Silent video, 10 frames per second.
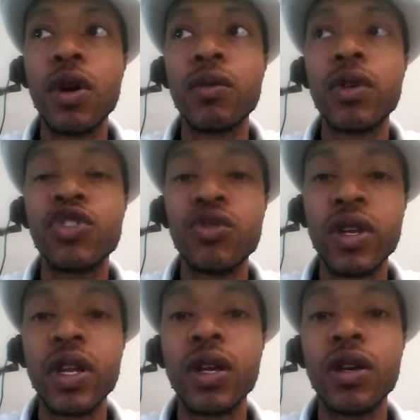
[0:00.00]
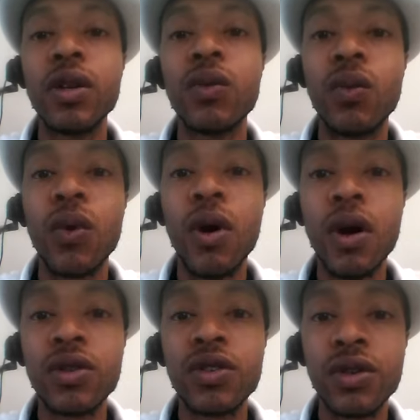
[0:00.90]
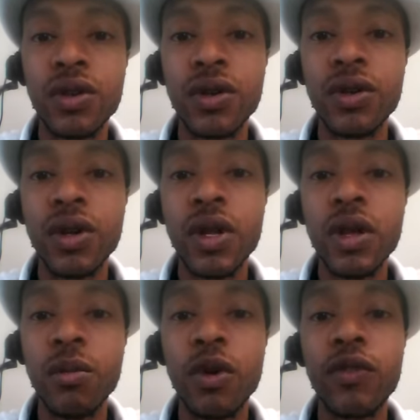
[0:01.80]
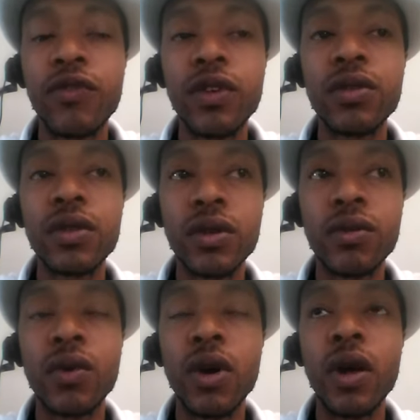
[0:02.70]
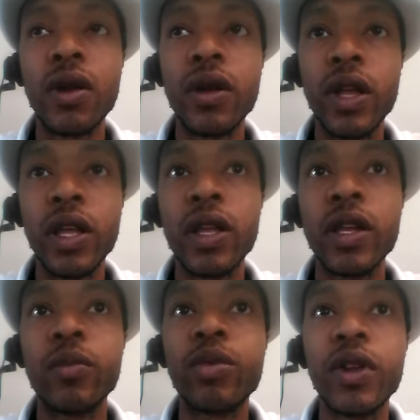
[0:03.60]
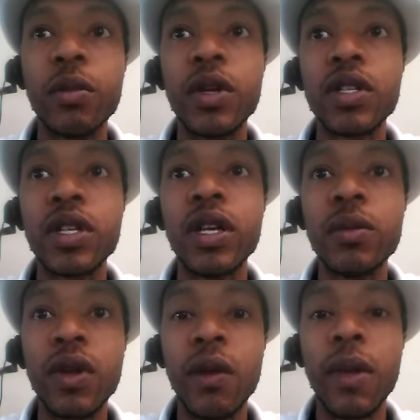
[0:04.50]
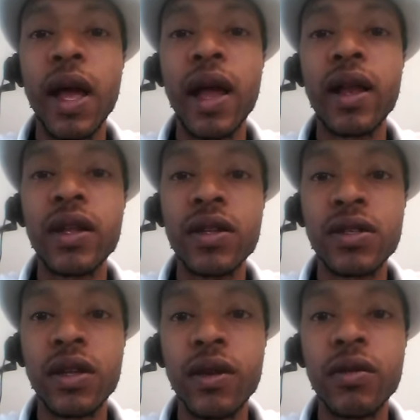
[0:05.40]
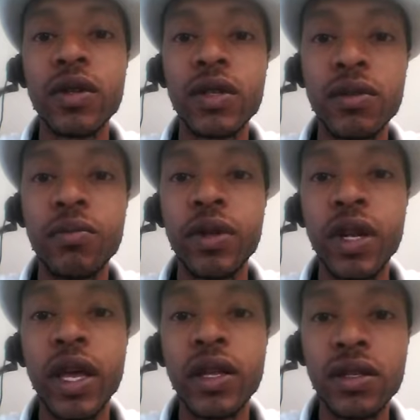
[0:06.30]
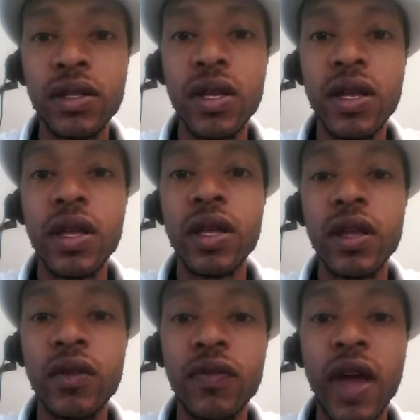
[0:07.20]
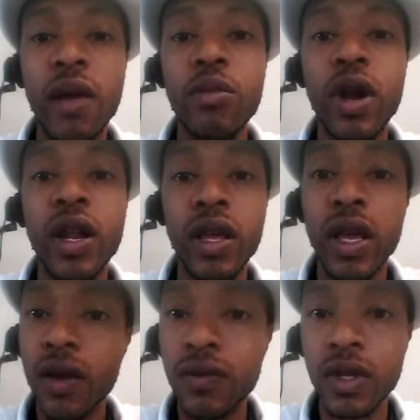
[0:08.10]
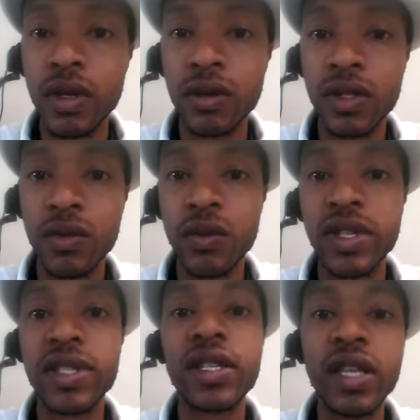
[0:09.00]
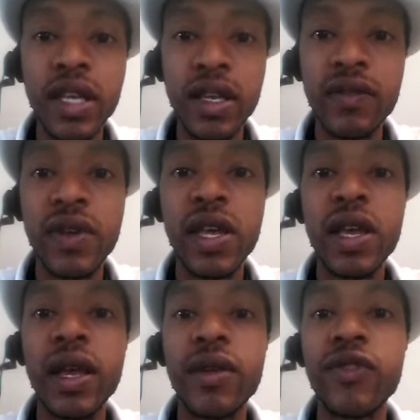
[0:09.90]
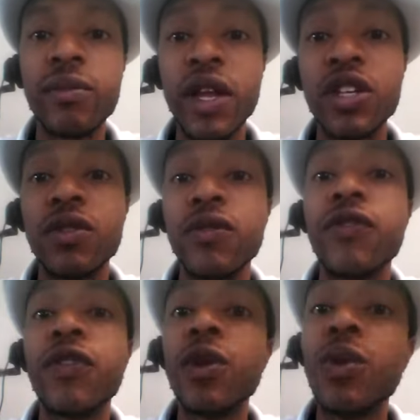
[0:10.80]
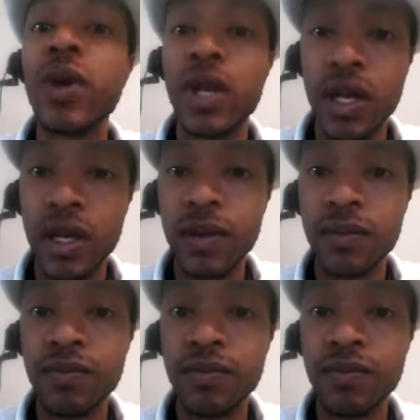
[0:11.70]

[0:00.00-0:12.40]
we're drinking good water, more filtered water, it pretty much keeps our mind in a certain place and vibrating healthy to receive information fluidly.